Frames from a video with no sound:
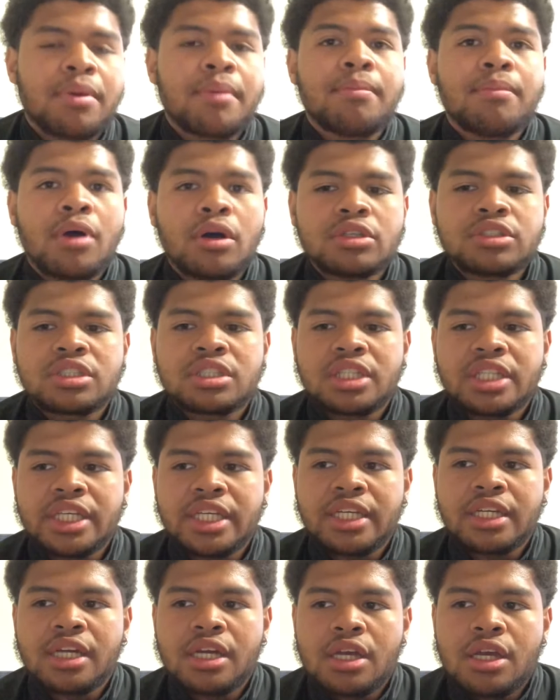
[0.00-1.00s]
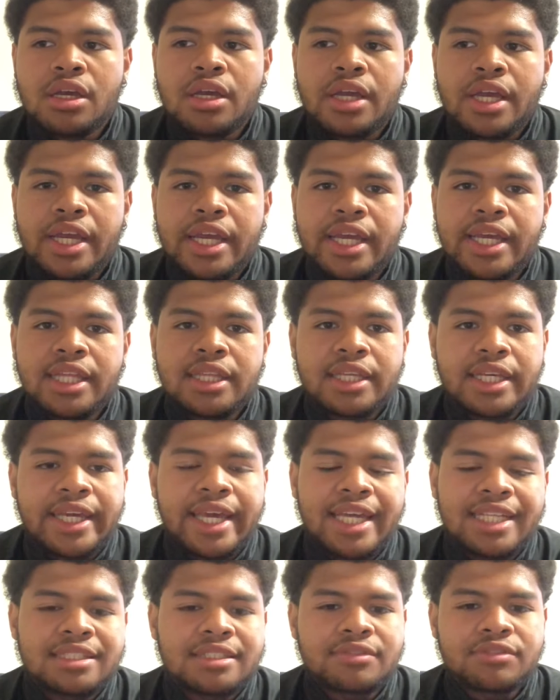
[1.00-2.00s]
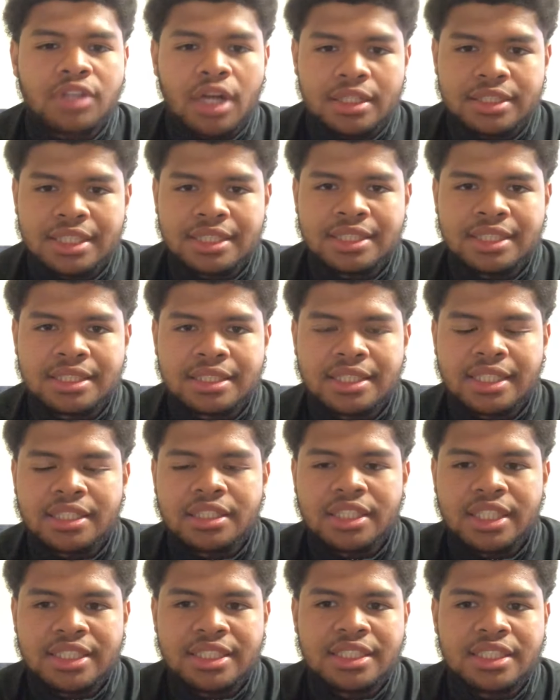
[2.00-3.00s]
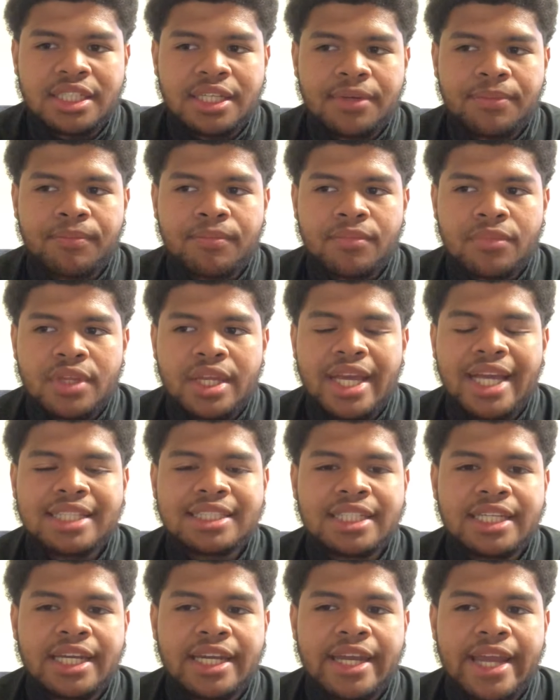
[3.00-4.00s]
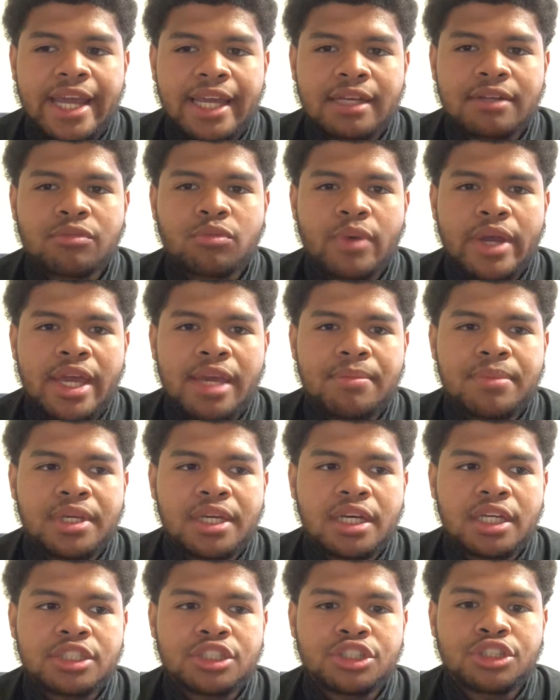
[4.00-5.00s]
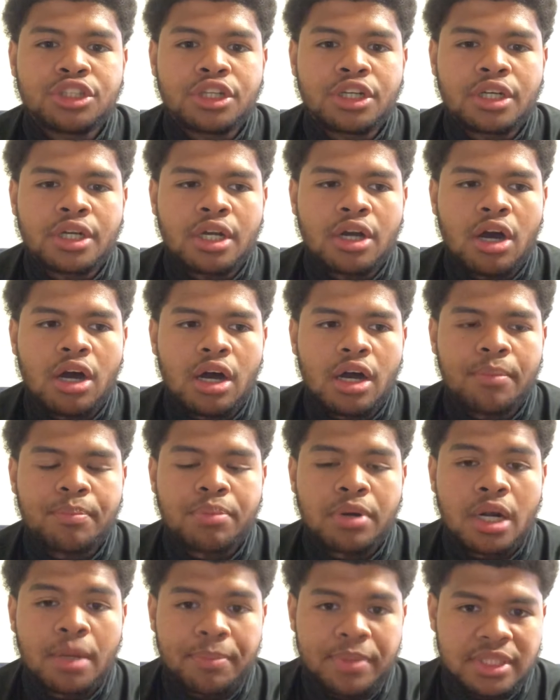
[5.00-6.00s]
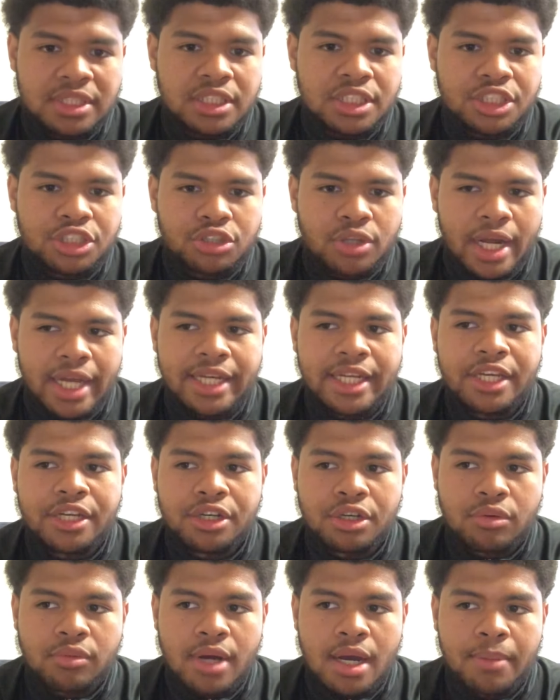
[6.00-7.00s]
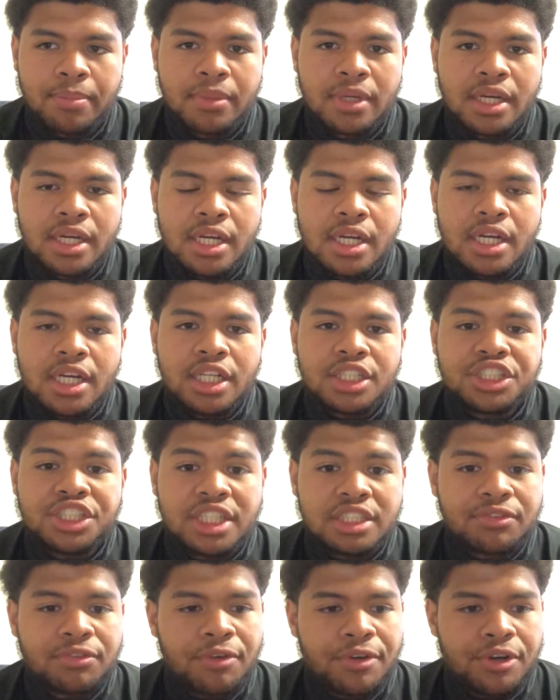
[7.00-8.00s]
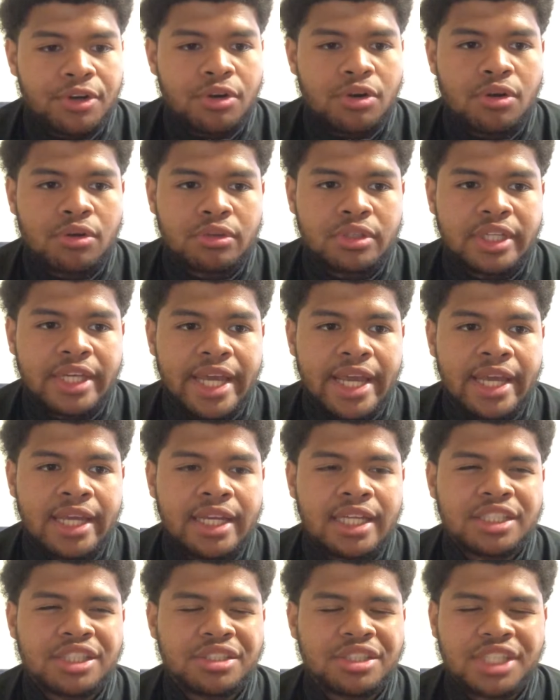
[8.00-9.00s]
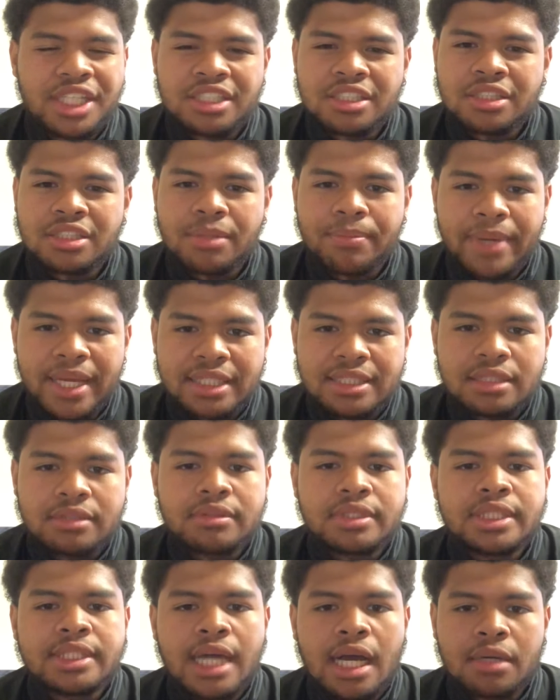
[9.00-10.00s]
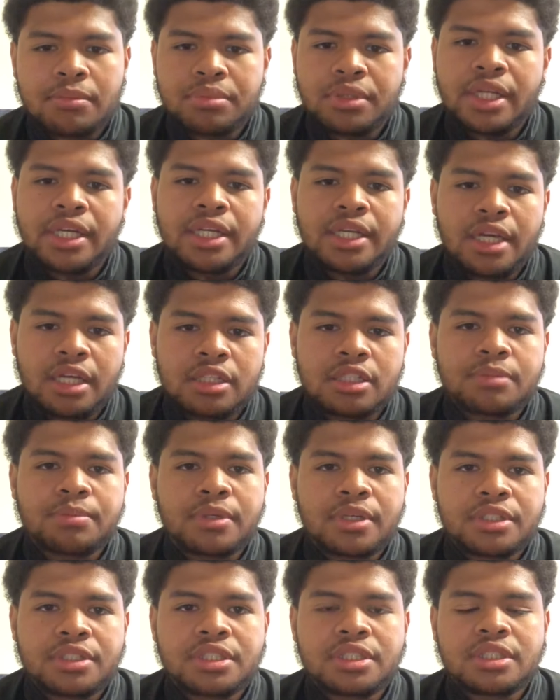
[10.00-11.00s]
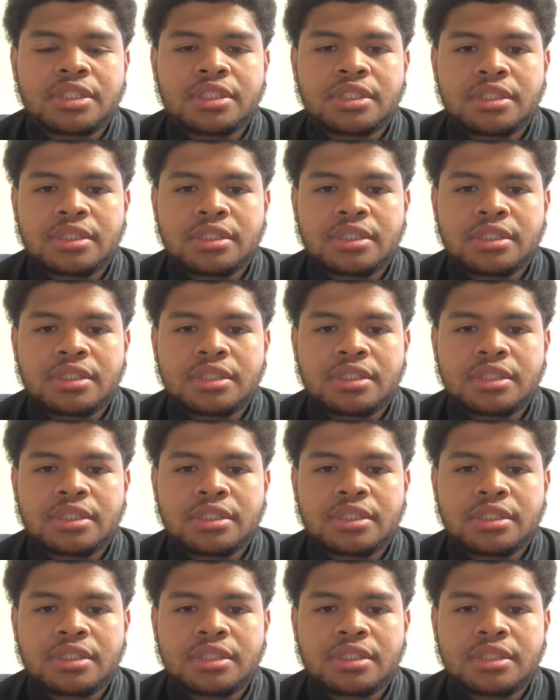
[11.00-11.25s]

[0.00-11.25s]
But mostly in the case of narcissistic listening, it's in a negative way because you're purposely trying to interrupt just for your own gain and just to basically downplay another person's